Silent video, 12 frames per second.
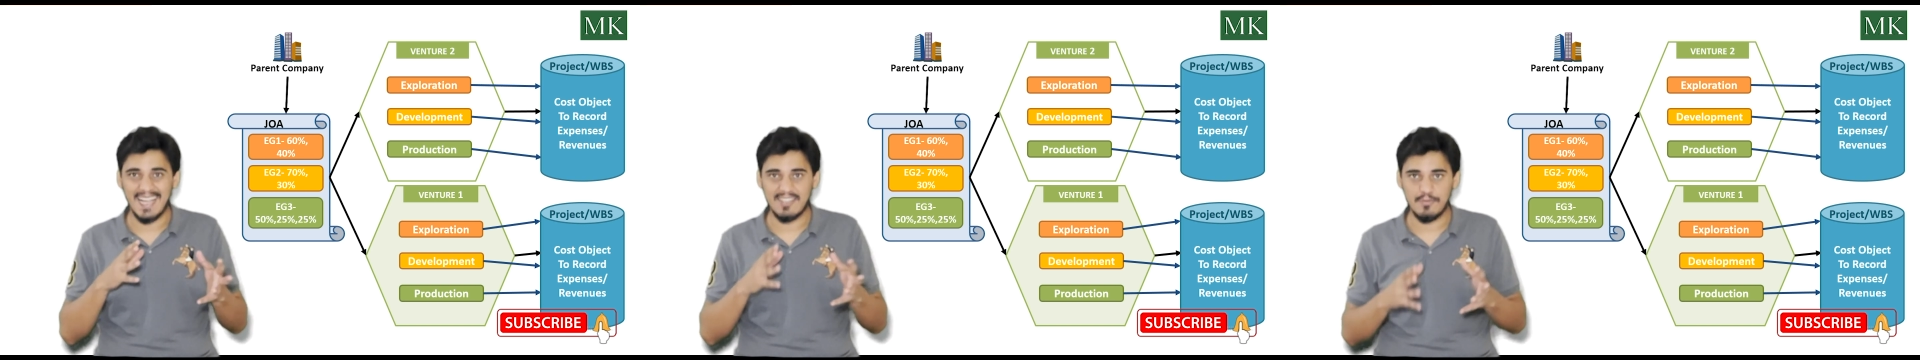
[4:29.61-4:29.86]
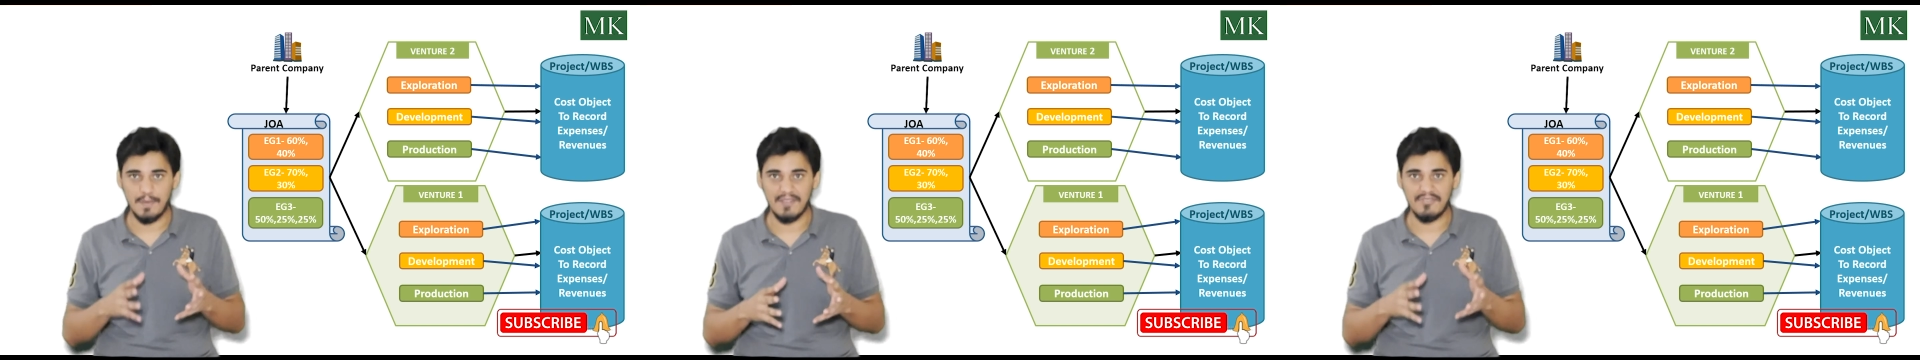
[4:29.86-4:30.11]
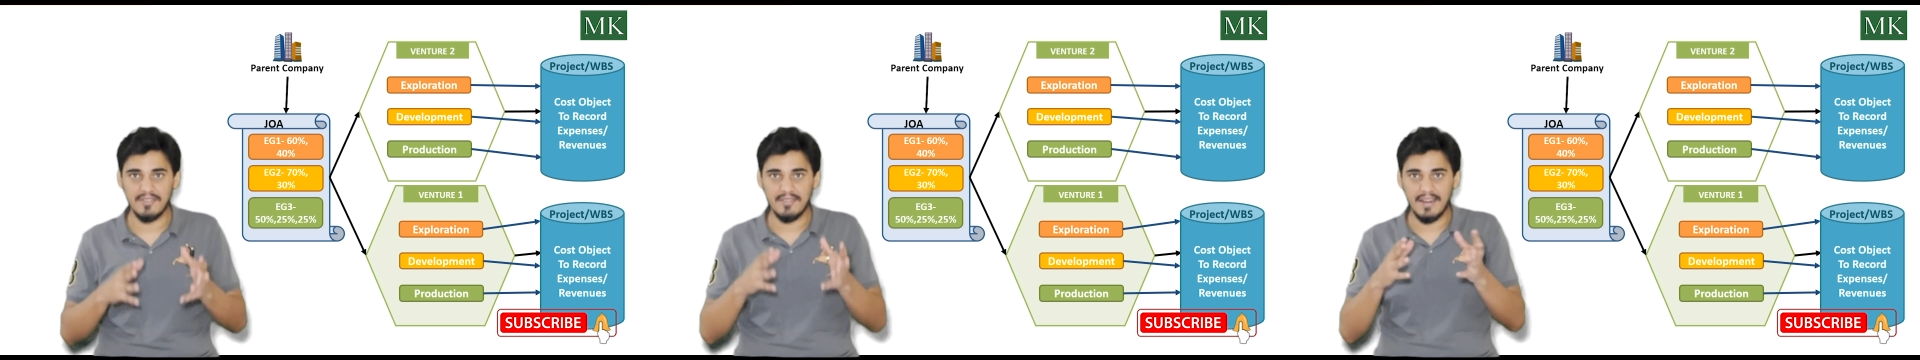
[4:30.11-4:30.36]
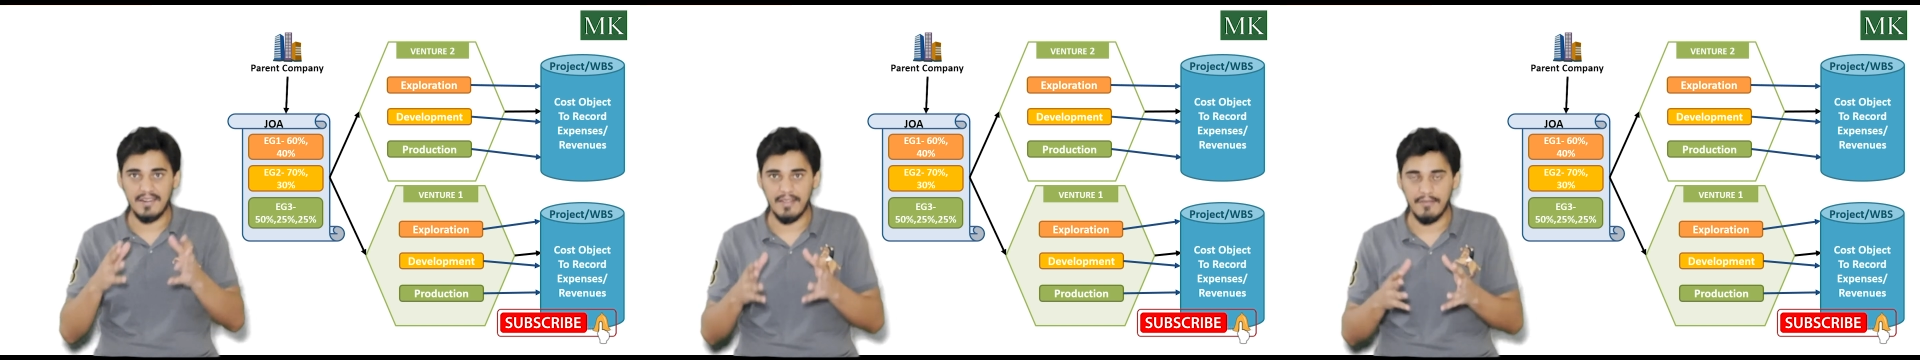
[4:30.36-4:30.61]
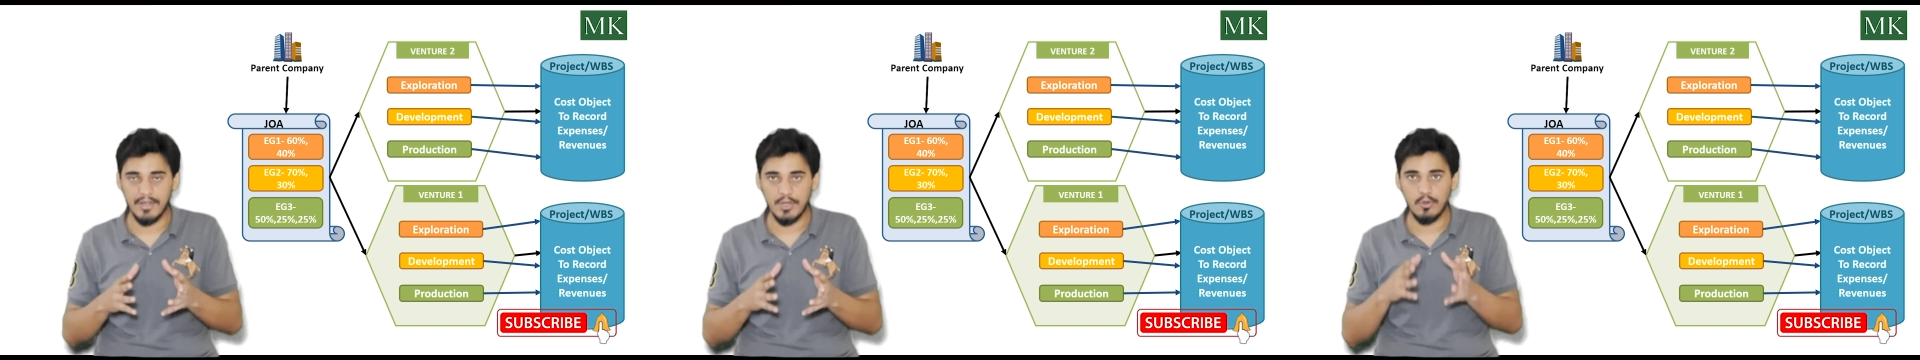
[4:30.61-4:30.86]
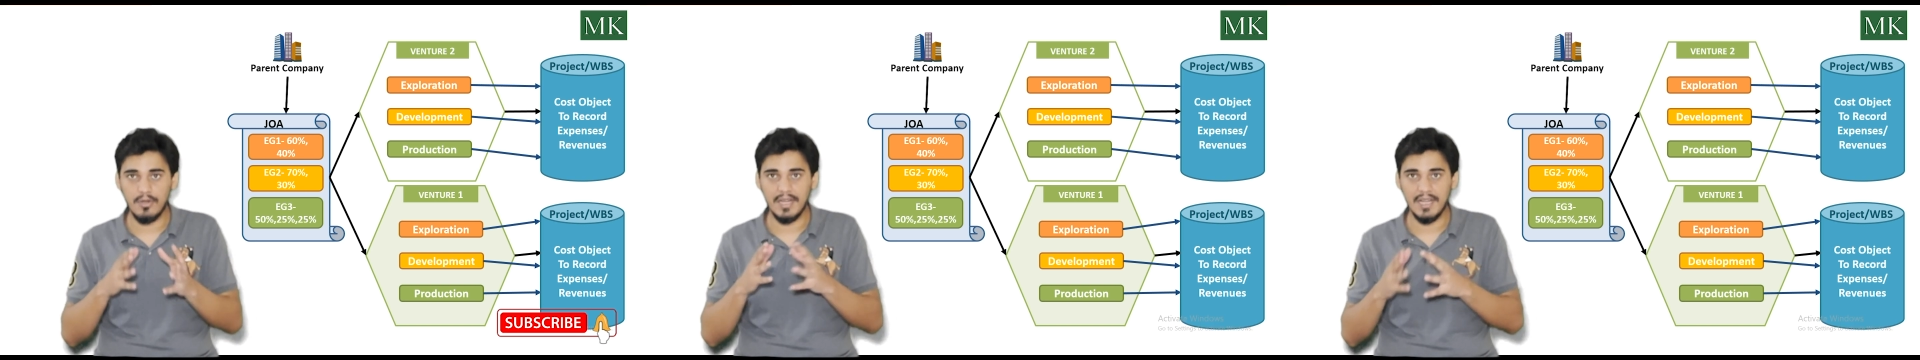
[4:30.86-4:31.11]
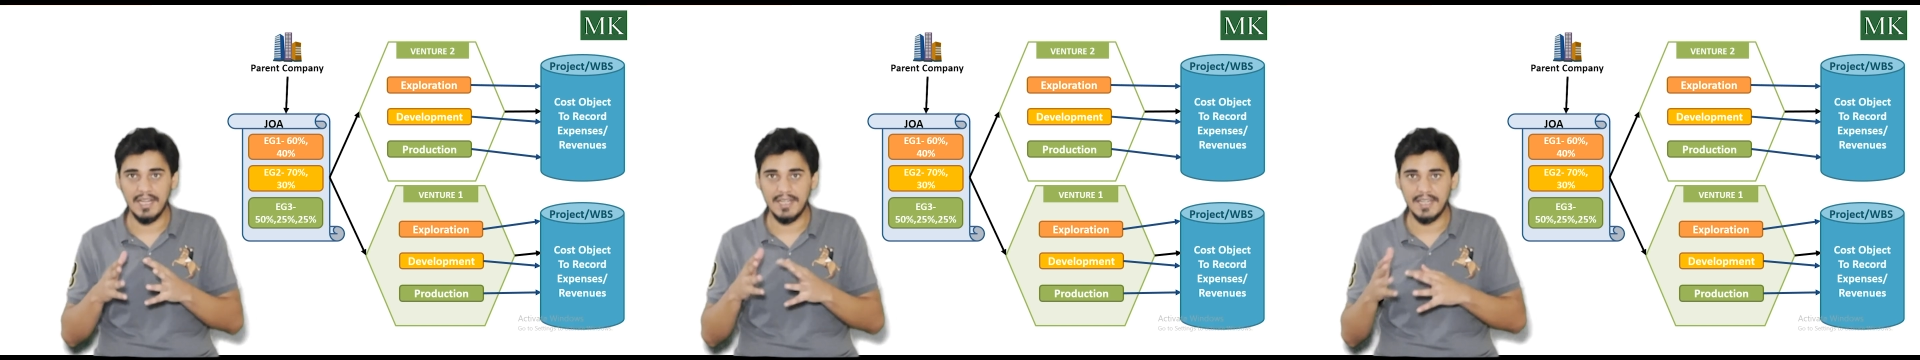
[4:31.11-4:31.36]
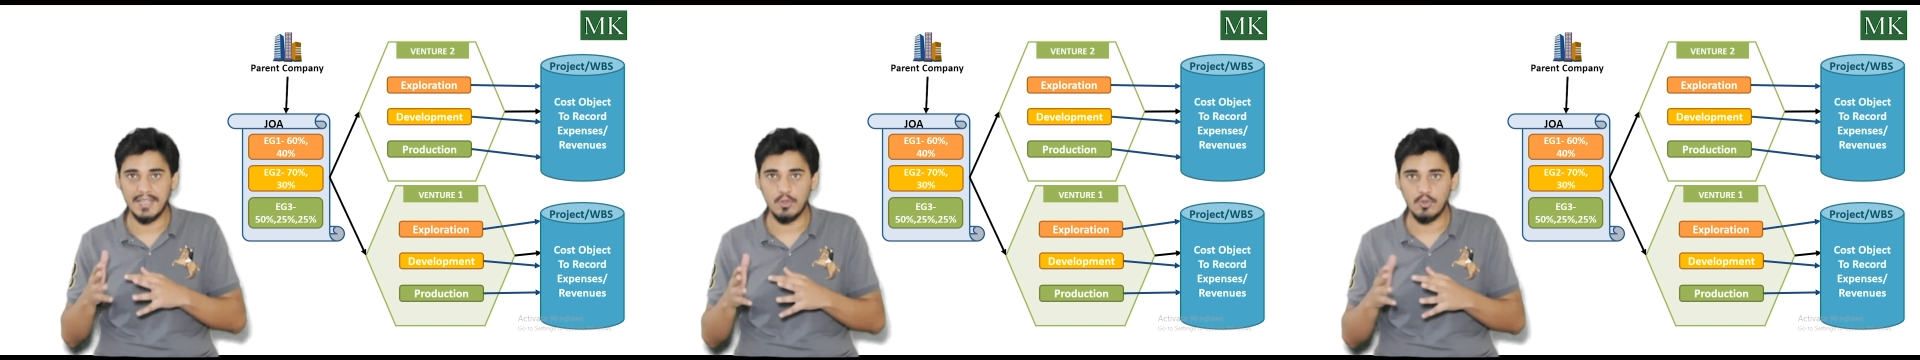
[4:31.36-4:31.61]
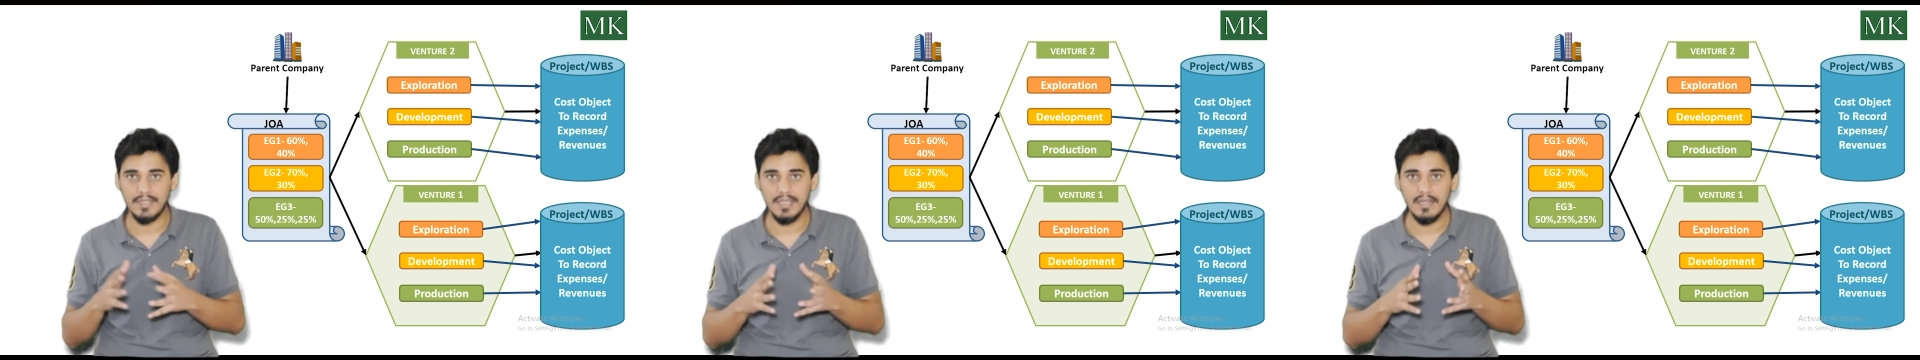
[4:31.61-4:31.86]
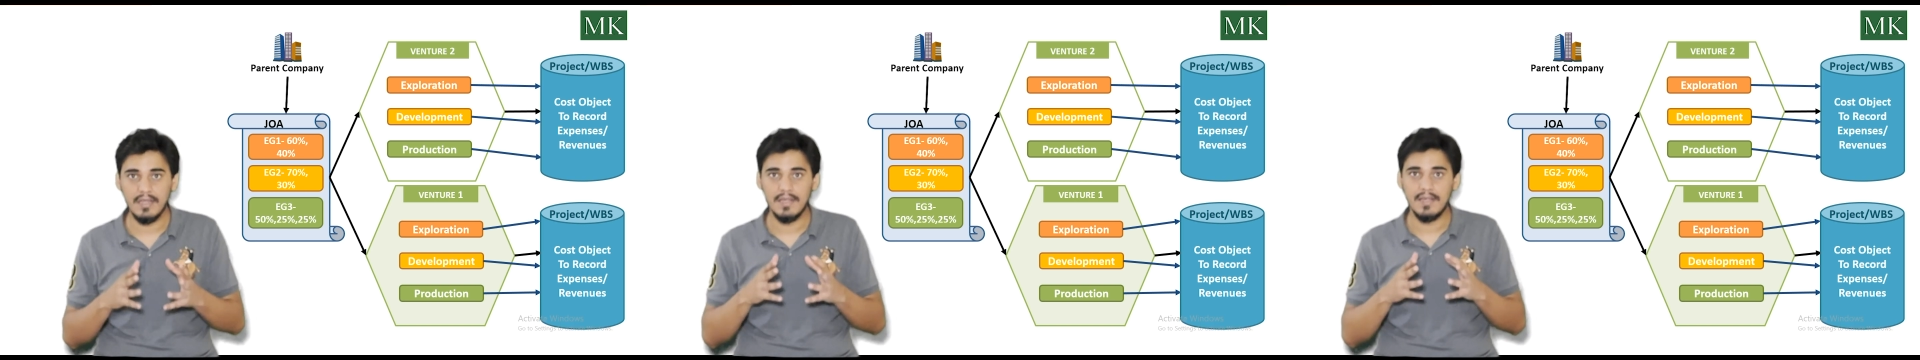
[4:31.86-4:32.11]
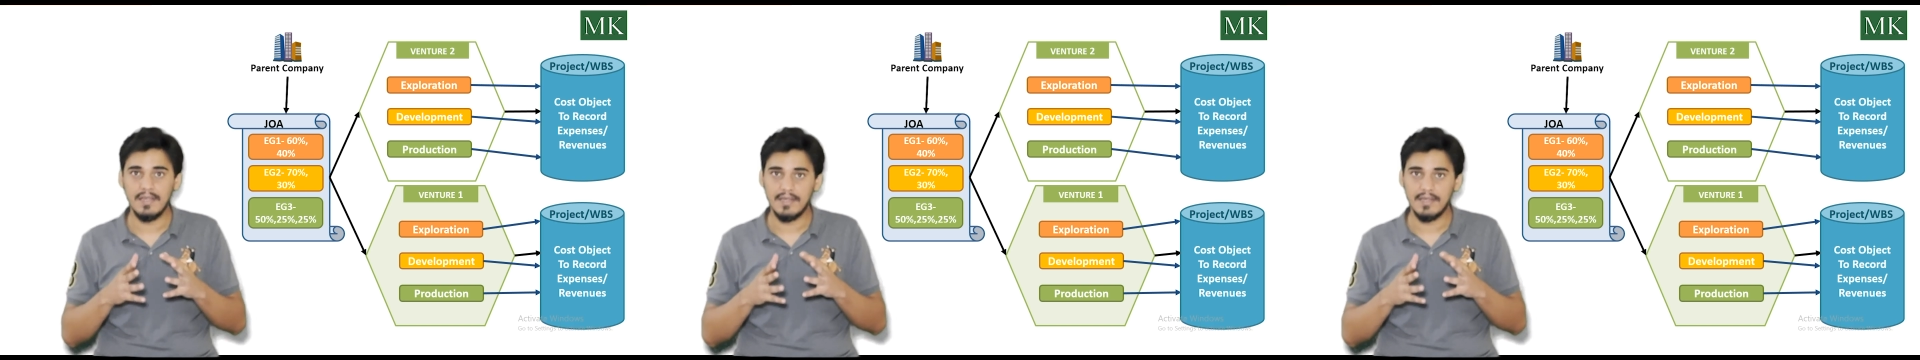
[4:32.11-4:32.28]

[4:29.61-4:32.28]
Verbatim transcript: expenses and revenue related to the